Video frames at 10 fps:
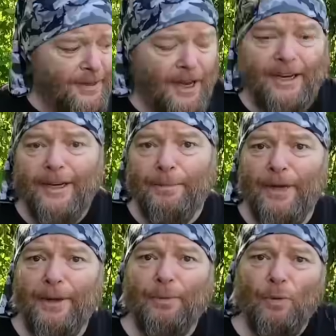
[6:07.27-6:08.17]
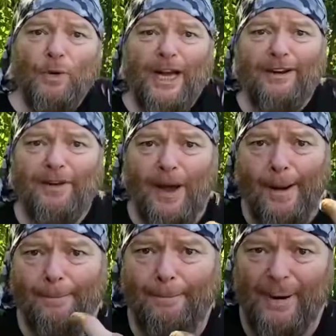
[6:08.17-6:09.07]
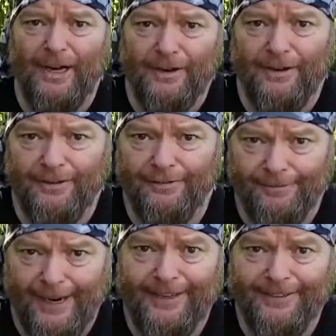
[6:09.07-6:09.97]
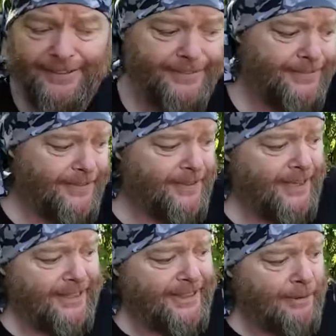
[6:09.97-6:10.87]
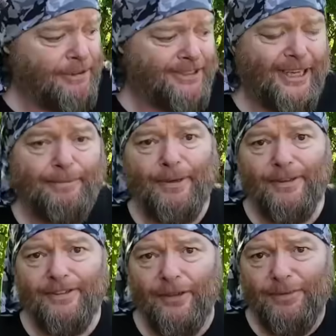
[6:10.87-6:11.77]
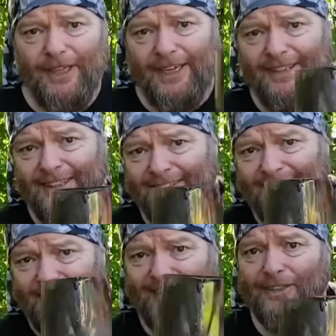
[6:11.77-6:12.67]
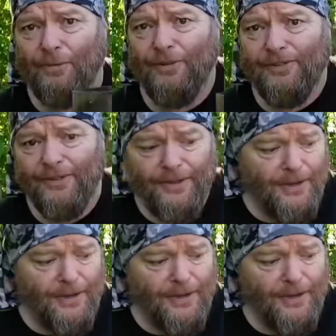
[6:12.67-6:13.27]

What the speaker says: A lot of people would have a bigger vat and they would dip something like this into it,